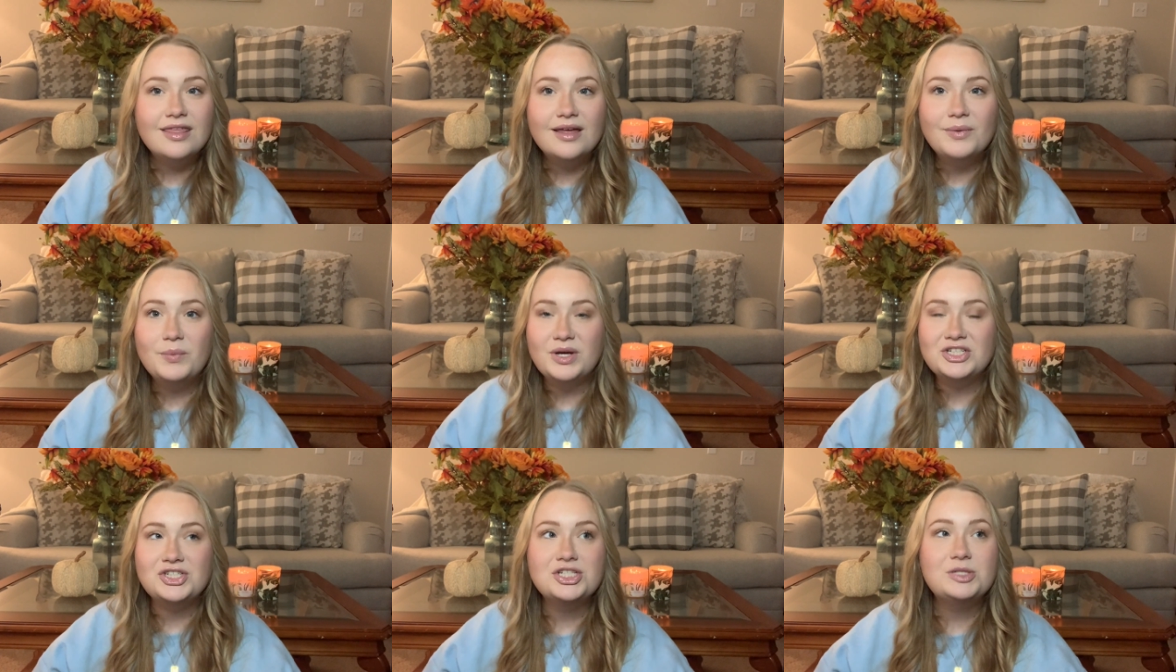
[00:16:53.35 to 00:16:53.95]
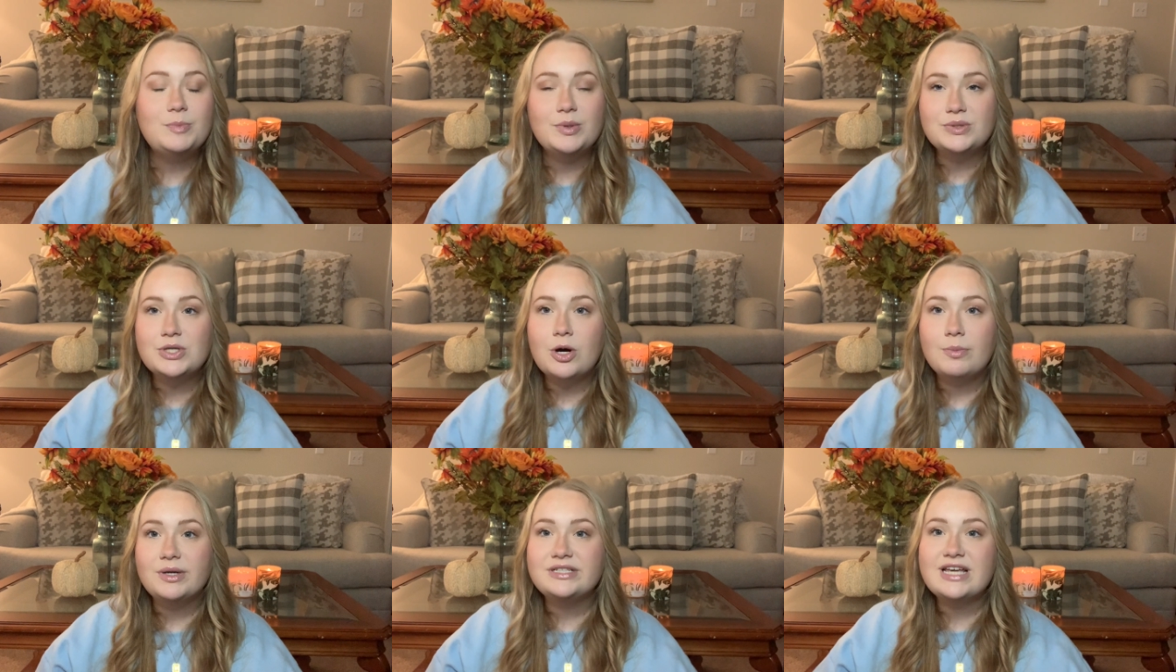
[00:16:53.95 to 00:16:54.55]
which
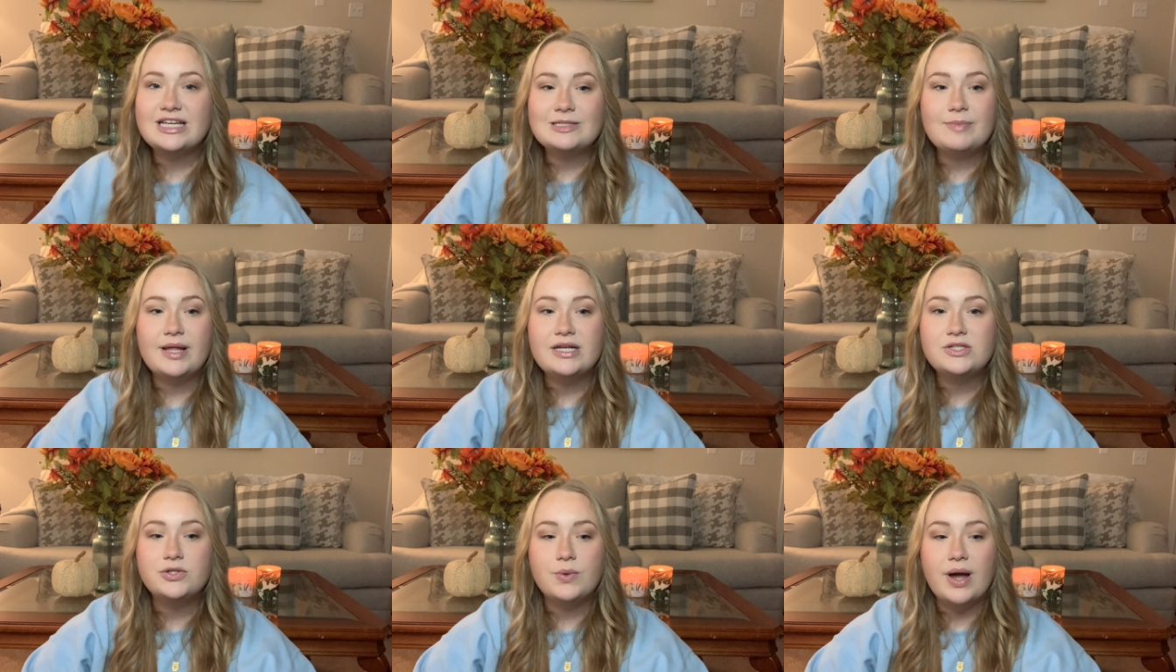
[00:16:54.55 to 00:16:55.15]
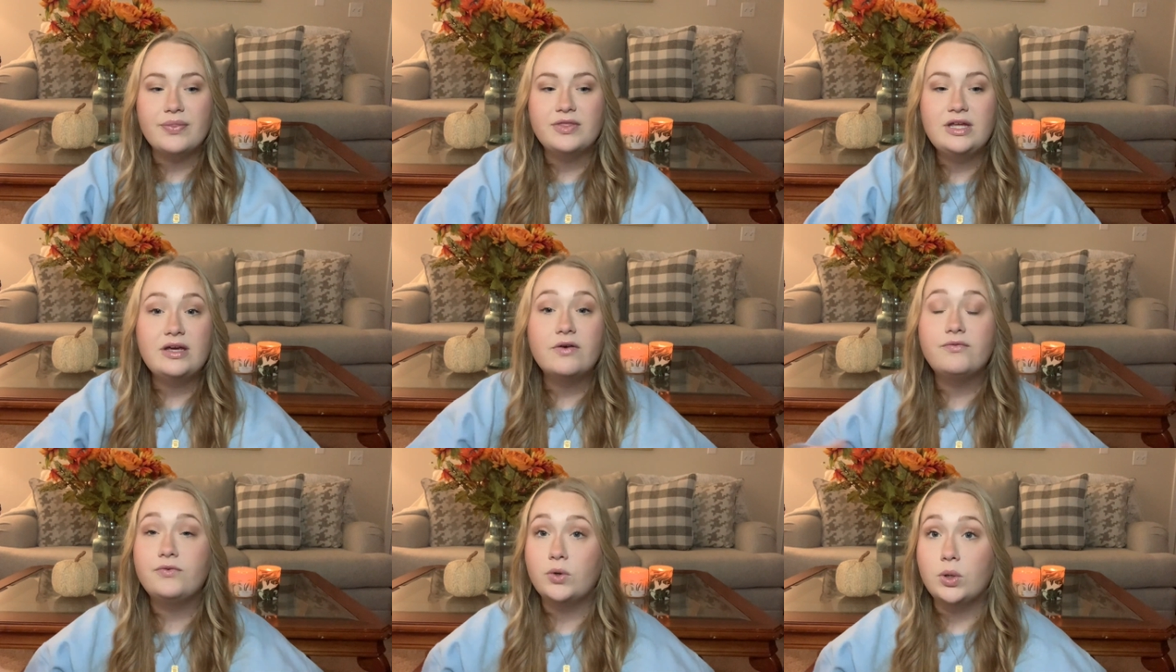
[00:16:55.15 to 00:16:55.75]
Spooktober takes place throughout the
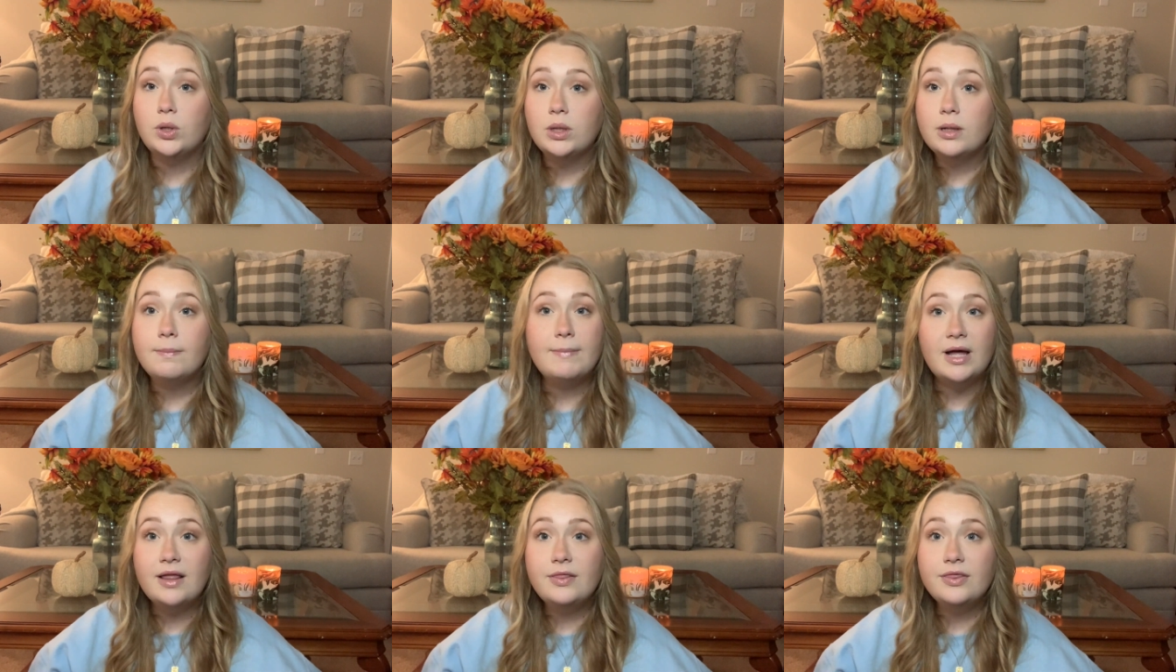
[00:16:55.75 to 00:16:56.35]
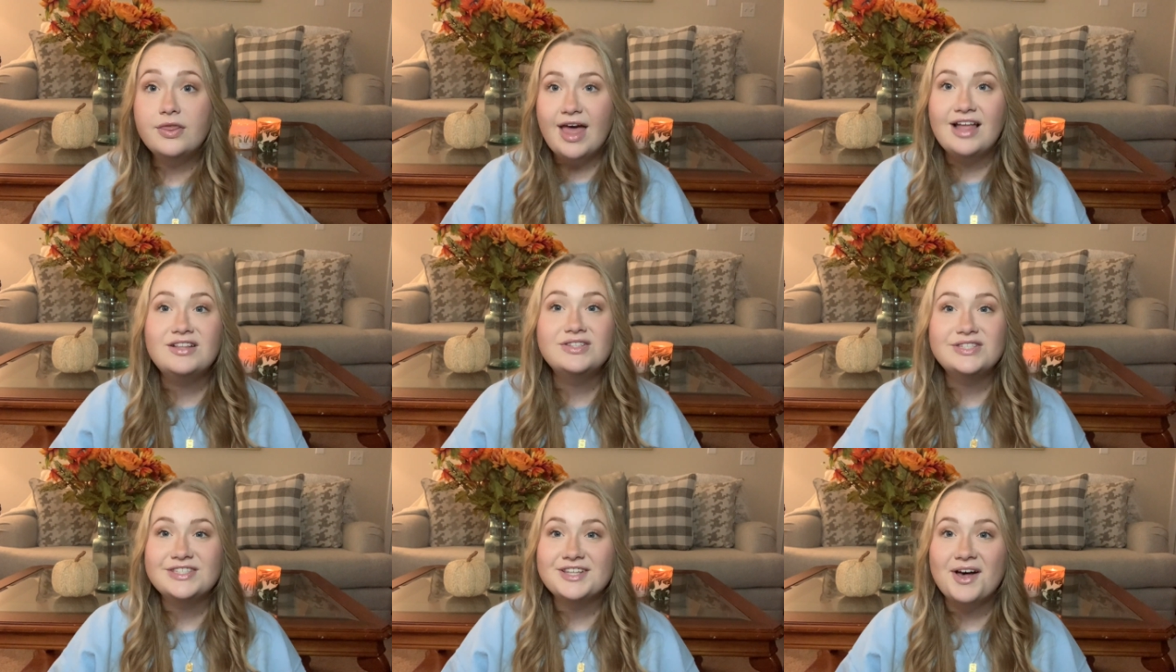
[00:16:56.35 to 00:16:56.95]
full month,
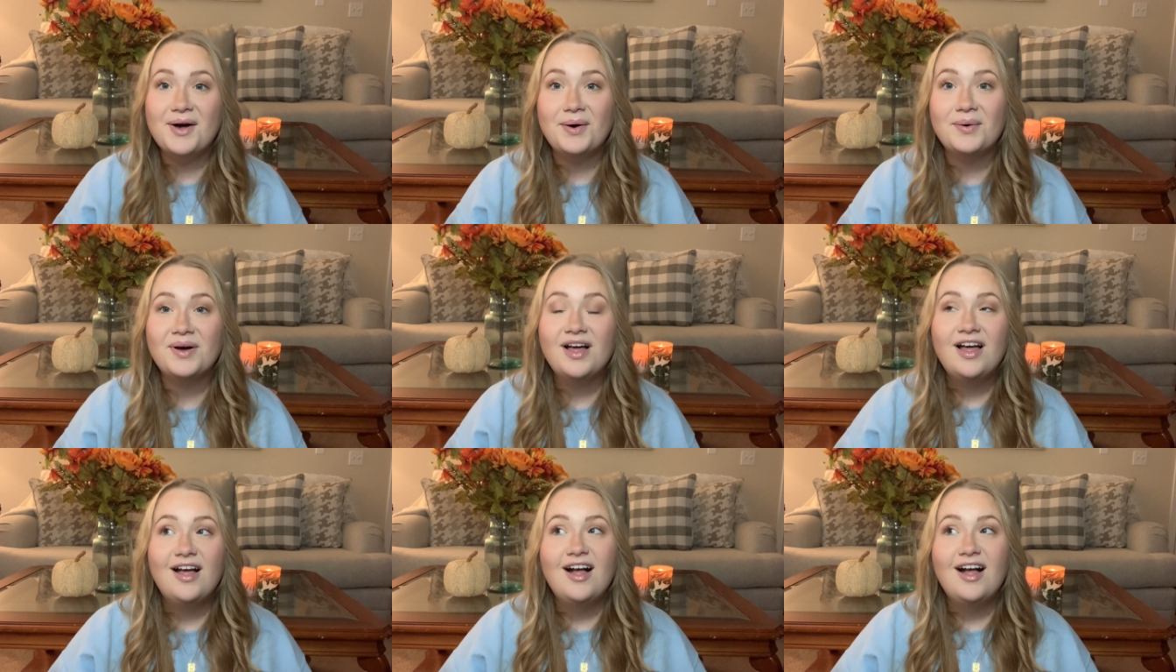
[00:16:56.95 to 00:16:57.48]
and so